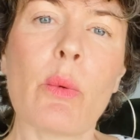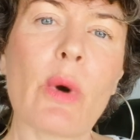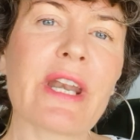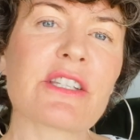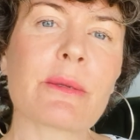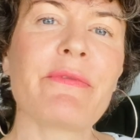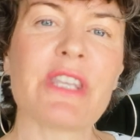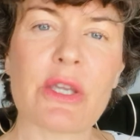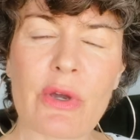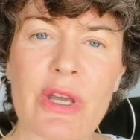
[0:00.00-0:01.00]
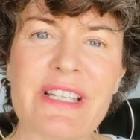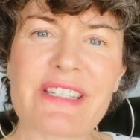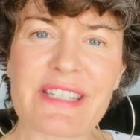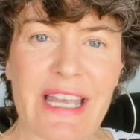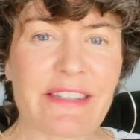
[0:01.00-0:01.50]
What are some of the early
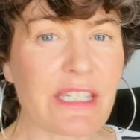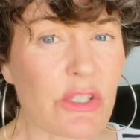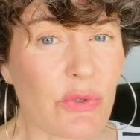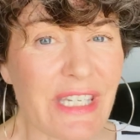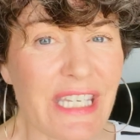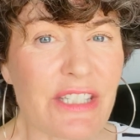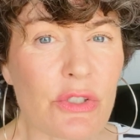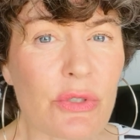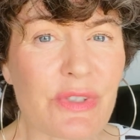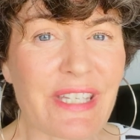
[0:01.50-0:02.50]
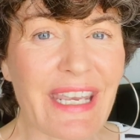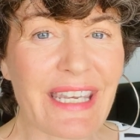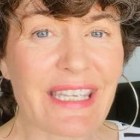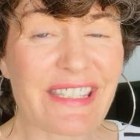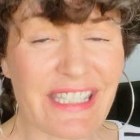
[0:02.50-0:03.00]
signs that you need to
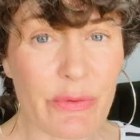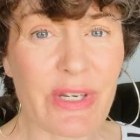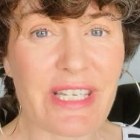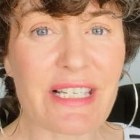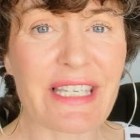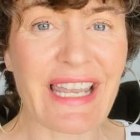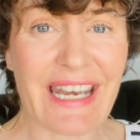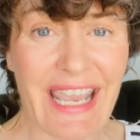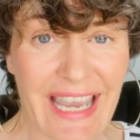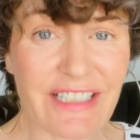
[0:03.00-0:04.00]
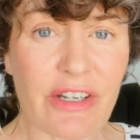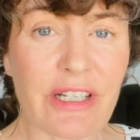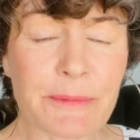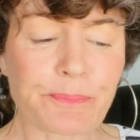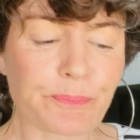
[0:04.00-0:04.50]
take seriously and act on?